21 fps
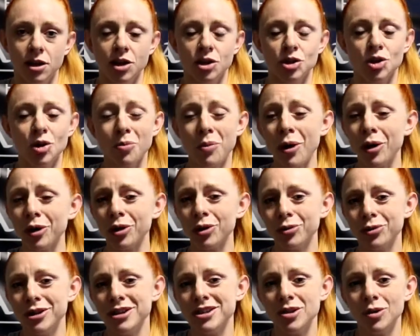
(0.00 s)
So part of
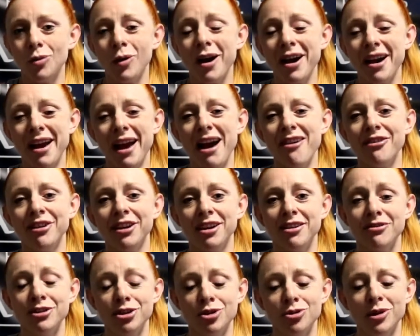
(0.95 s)
the reason why I haven't
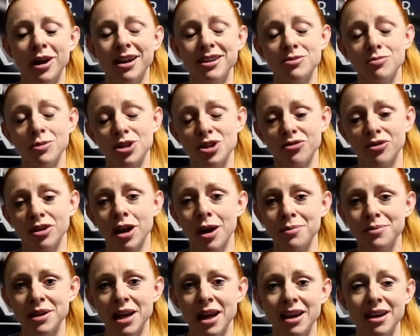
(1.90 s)
given you guys much of an
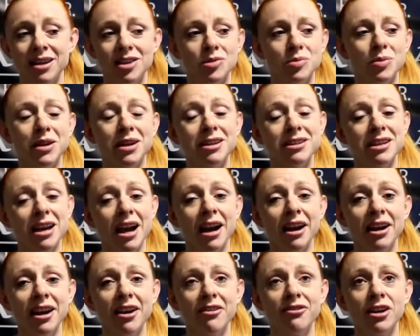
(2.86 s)
update is because
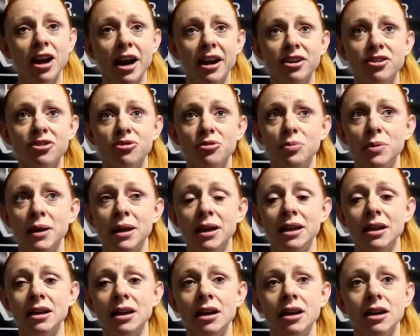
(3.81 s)
I have kind of
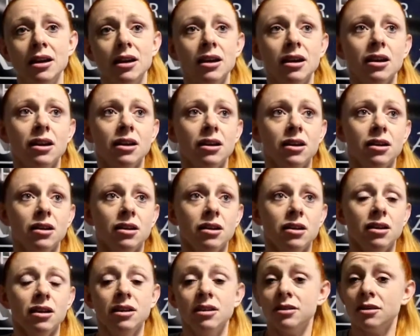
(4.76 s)
been
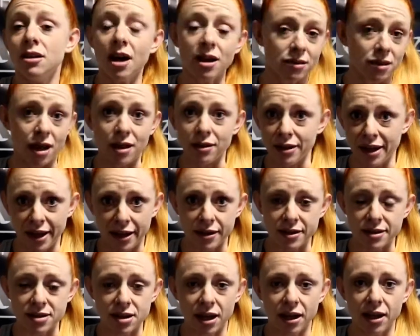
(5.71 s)
in La La
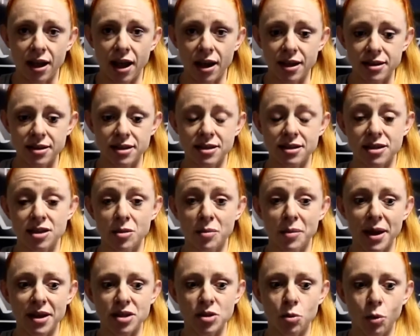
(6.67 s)
Land, I guess is the
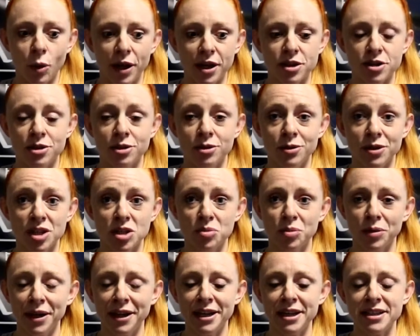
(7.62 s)
best way to
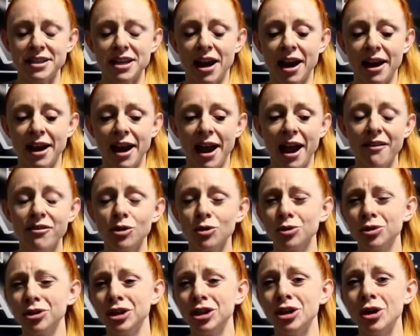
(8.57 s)
explain it. I haven't
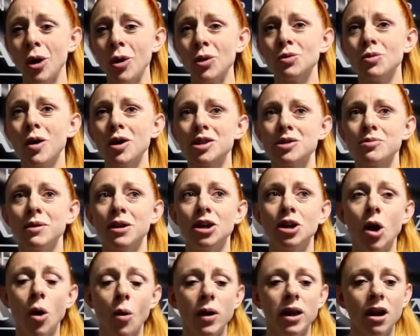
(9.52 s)
really known what's
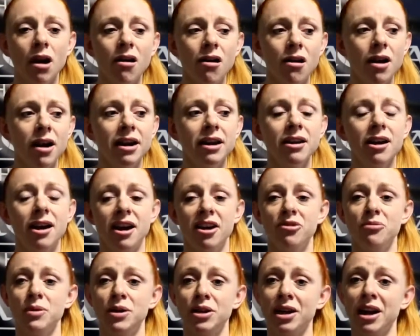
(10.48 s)
been going on.
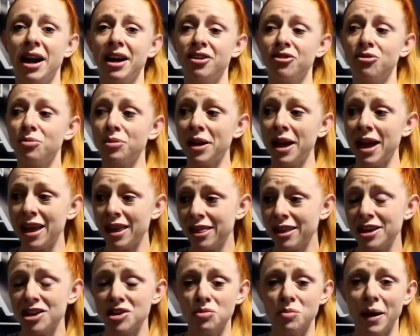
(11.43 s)
I've been kind of playing
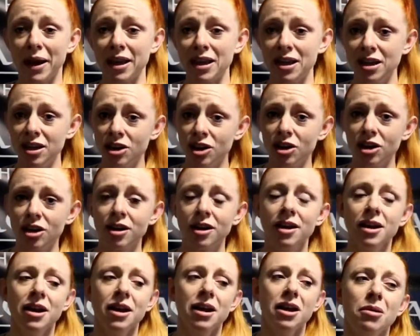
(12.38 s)
things by
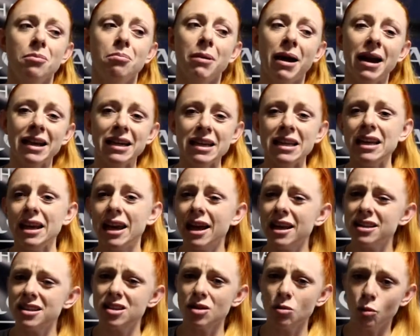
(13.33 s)
ear. My knee
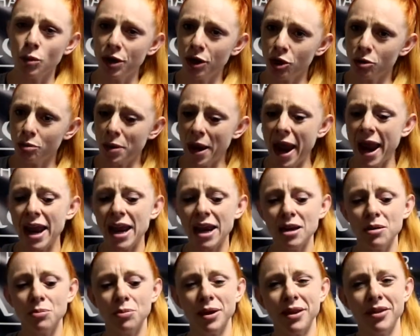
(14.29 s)
has some weird
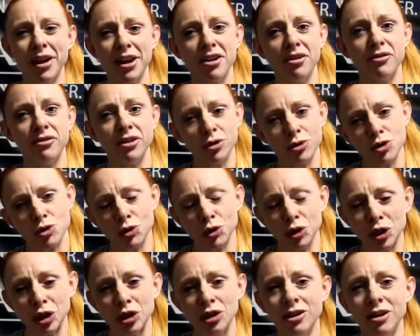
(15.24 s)
pain, but then it feels
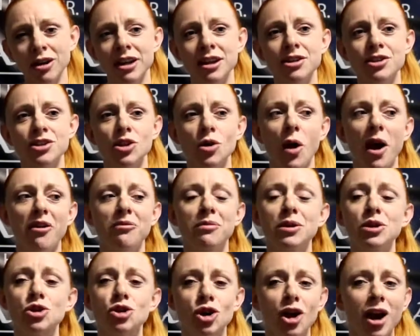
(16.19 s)
really good. So I've
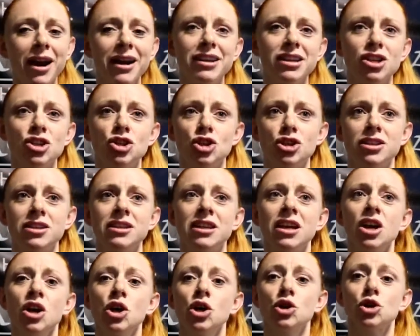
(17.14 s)
been trying to
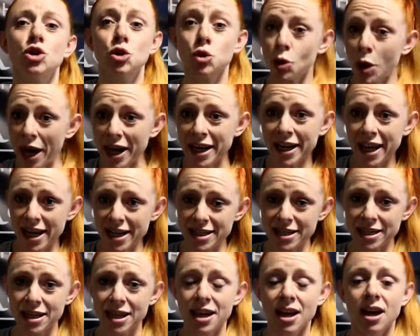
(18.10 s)
just train
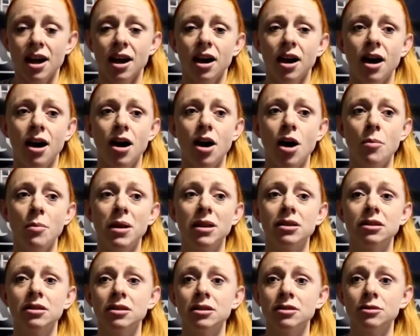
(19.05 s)
it,
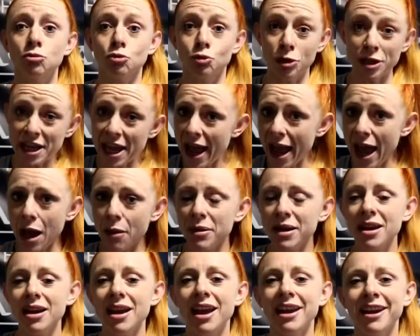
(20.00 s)
um, rehab
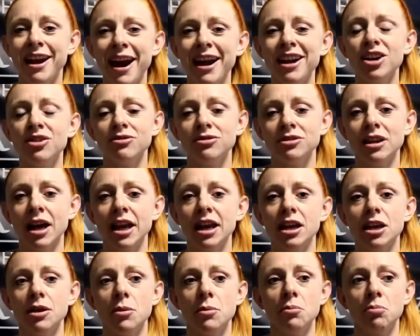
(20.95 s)
it, and kind of let
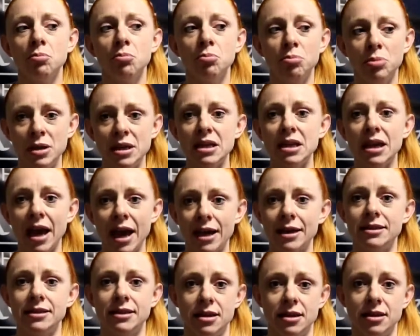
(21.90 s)
it be
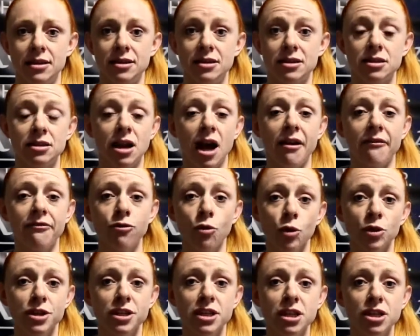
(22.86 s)
as is. Not
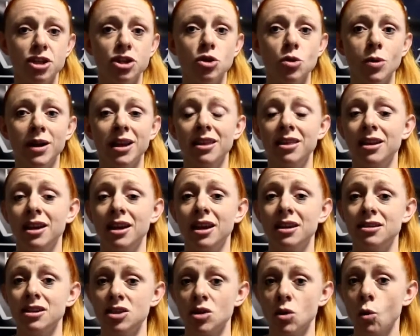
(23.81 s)
force it to do anything
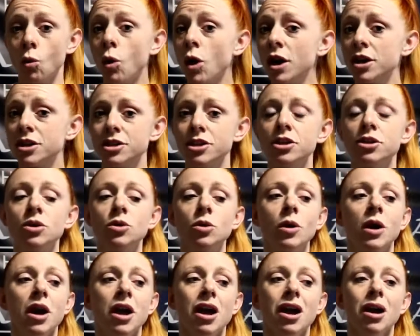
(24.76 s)
it doesn't want
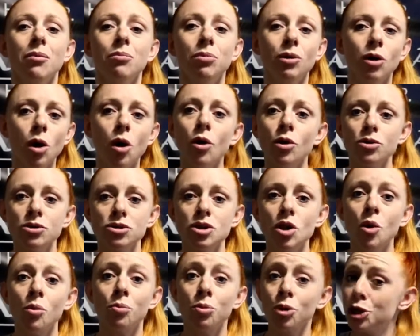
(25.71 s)
to, but
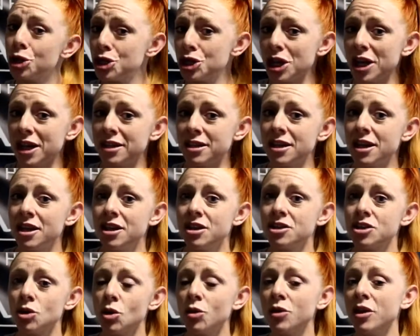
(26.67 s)
also push it
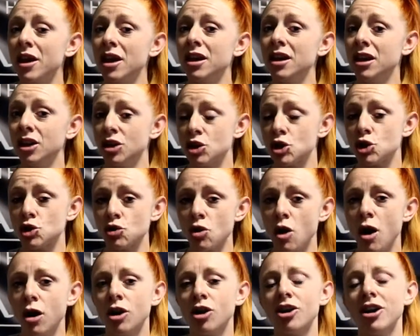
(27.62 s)
so that it gets
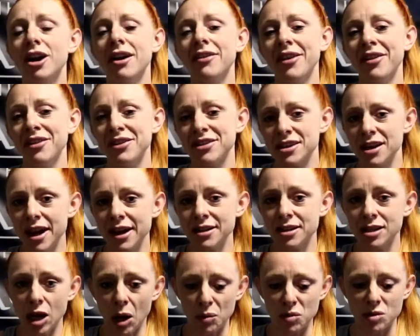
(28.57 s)
stronger and then the
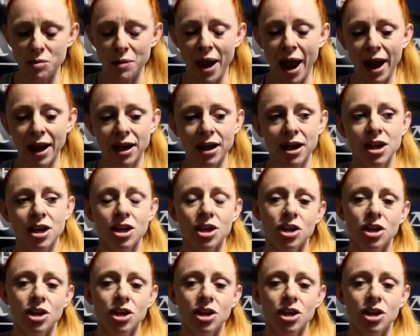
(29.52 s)
size comes back.